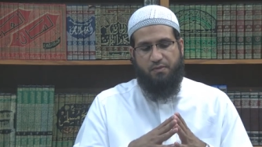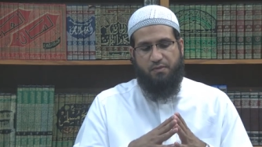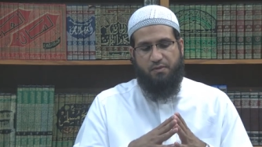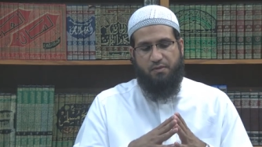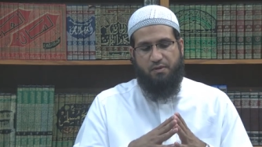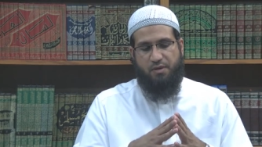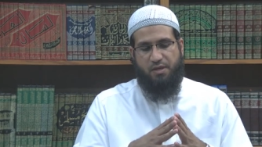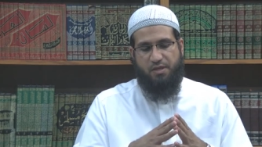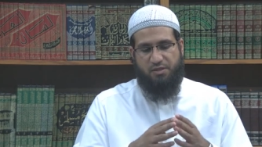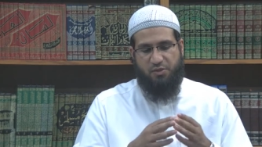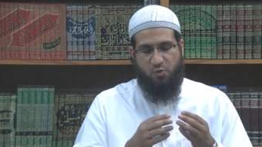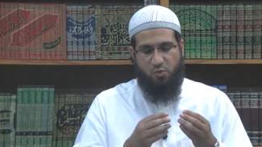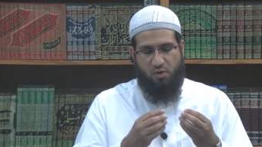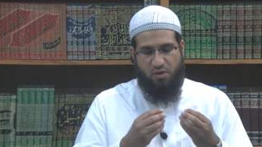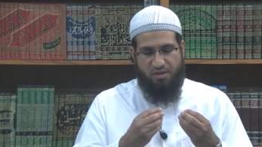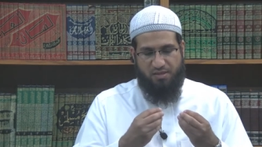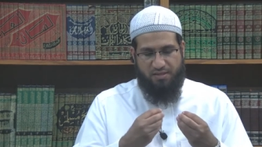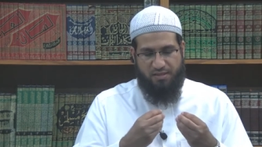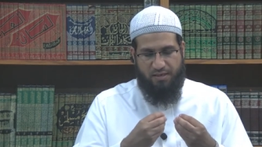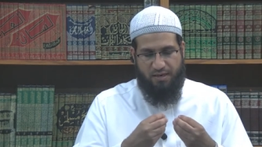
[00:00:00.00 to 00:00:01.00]
And so what
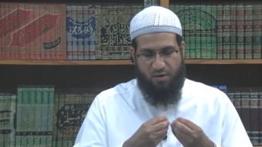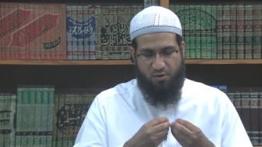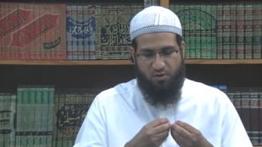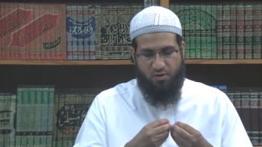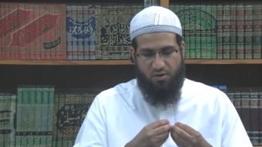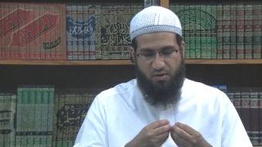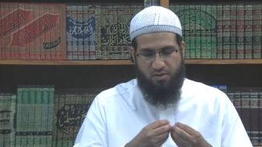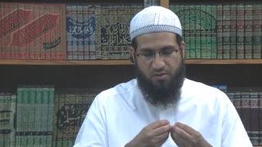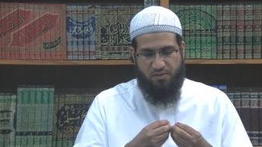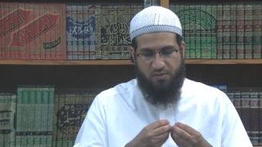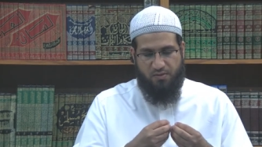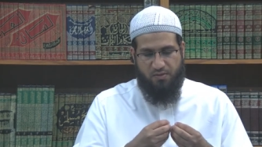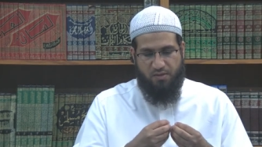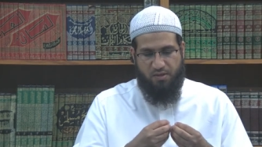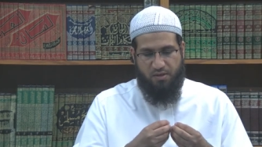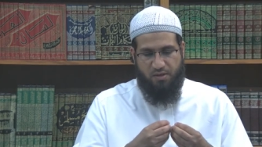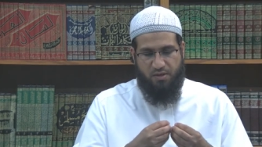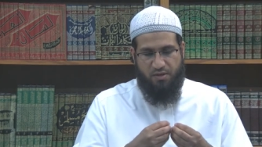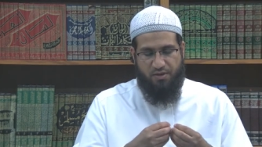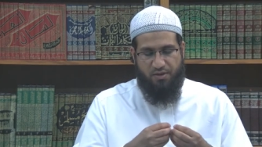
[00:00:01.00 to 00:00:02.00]
is in our hearts
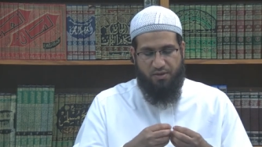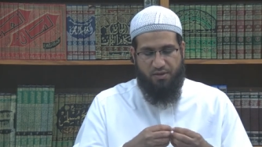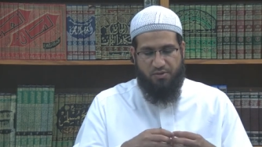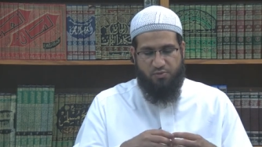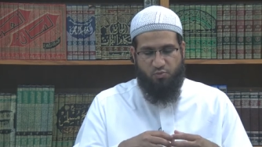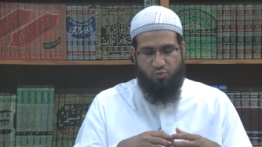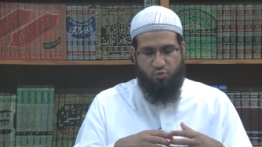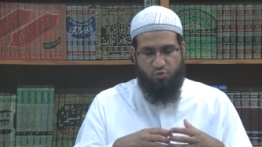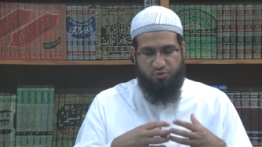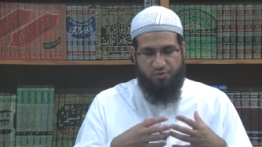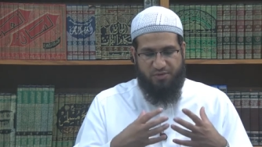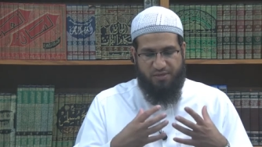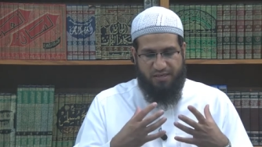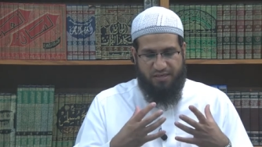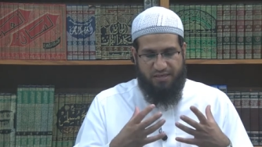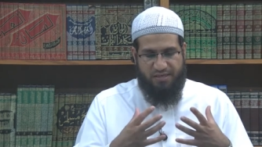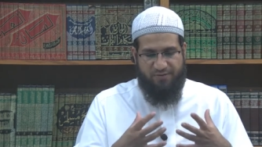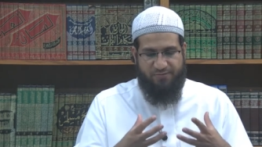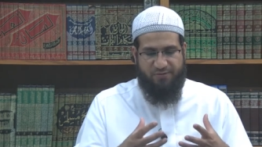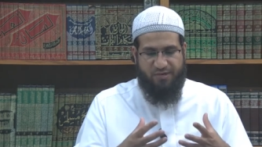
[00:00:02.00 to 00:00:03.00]
is more
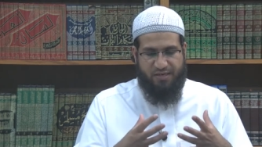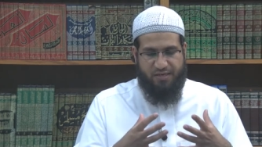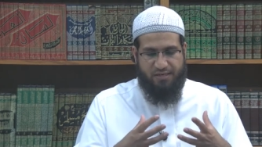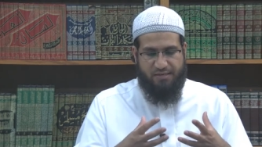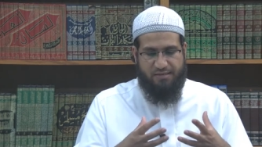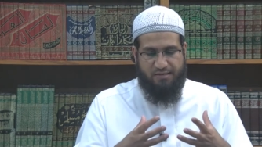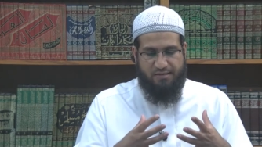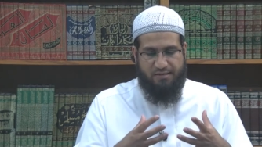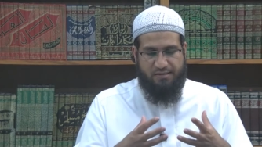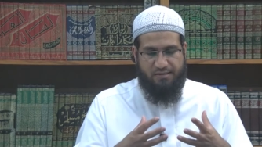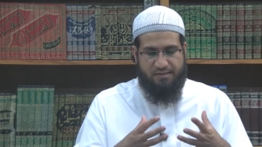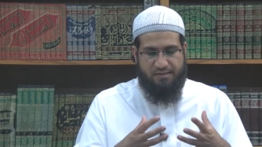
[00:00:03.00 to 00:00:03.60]
significant